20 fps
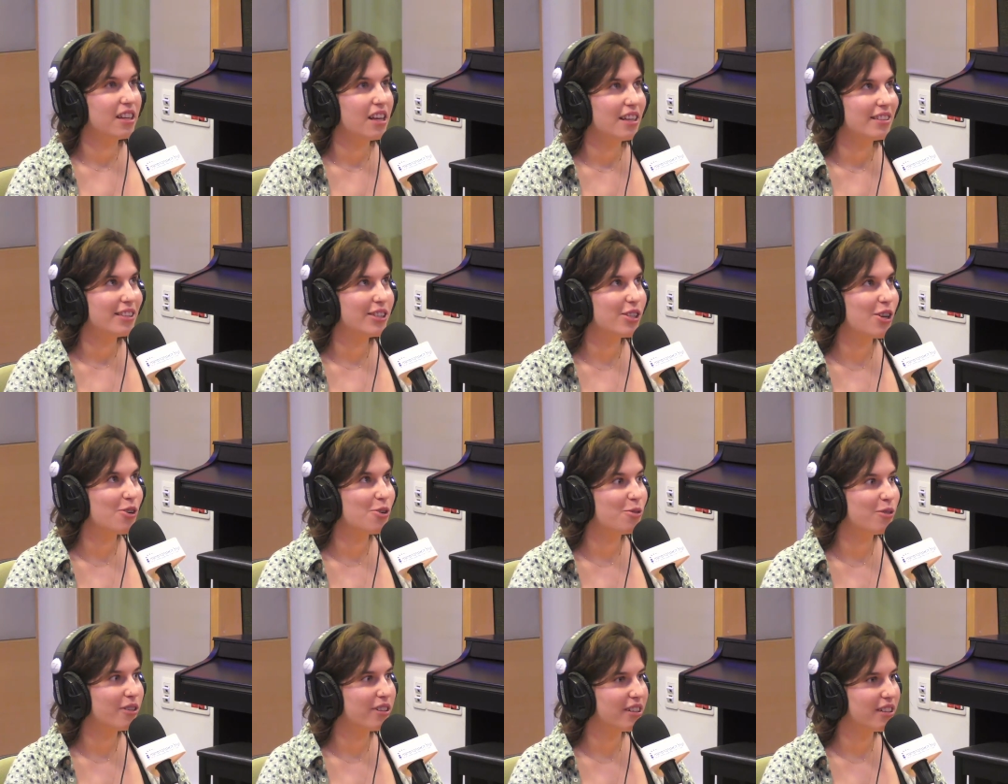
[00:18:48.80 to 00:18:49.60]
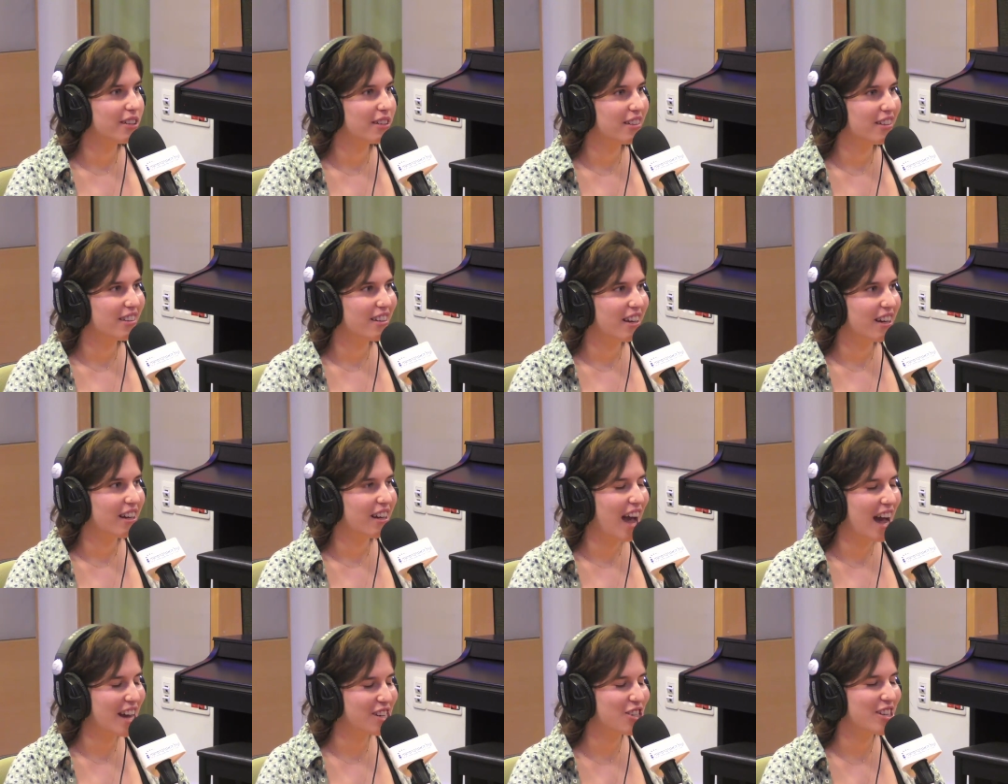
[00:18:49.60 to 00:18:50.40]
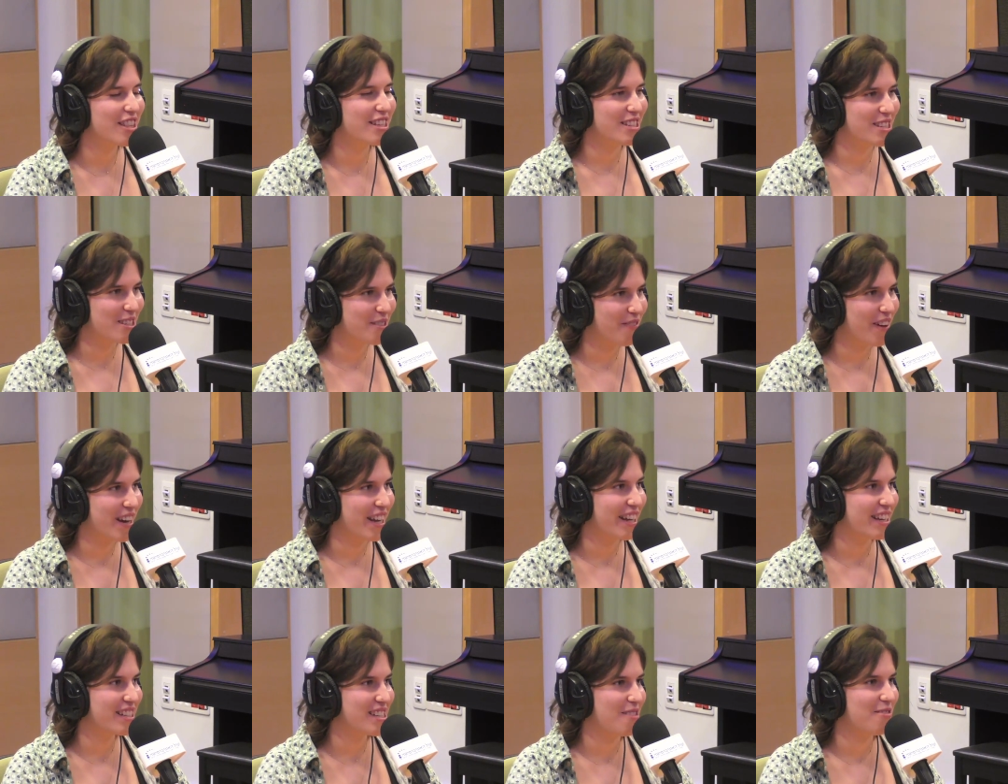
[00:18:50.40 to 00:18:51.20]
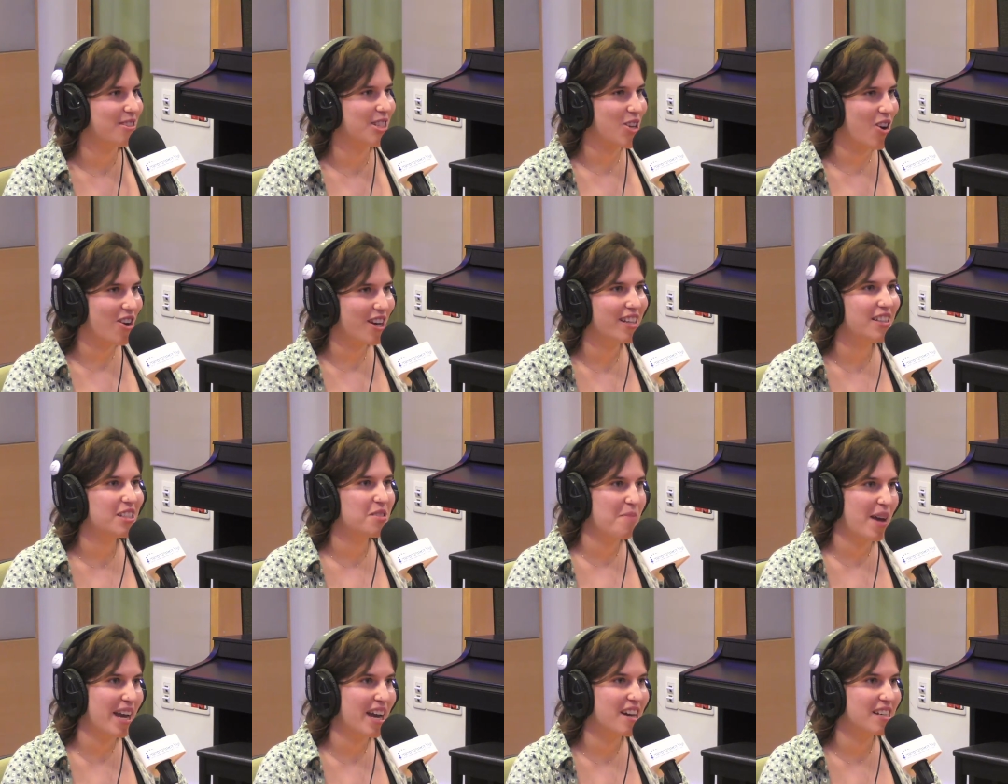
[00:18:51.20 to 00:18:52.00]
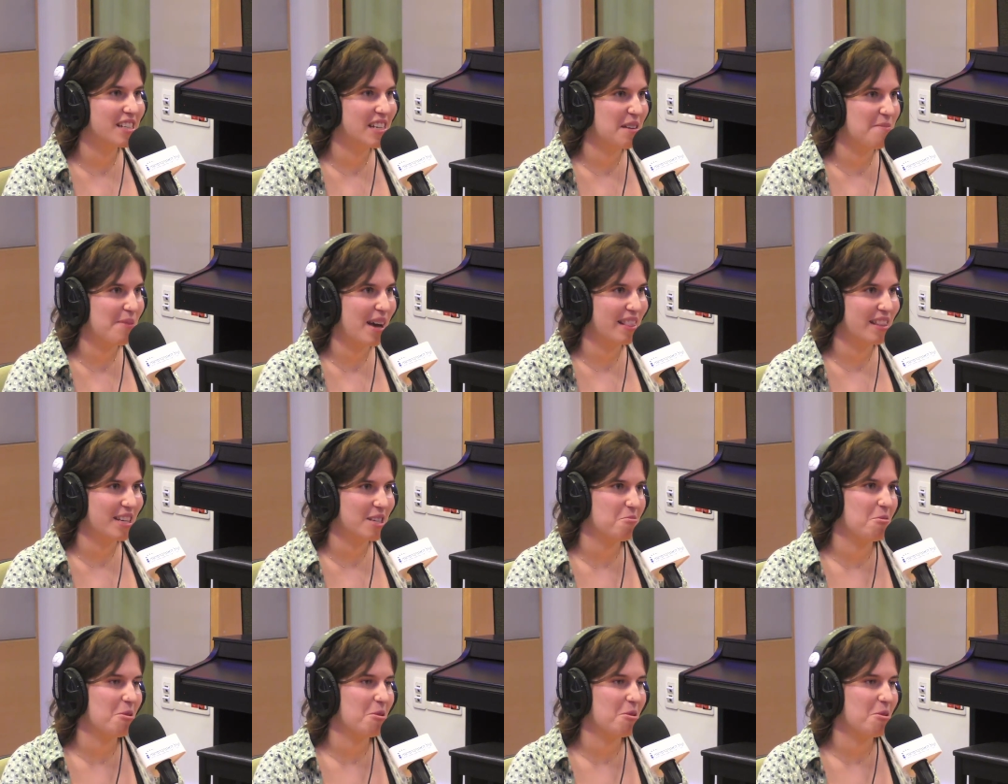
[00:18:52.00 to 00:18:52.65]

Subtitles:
So actually, this is funny because I was talking to my cousin about this.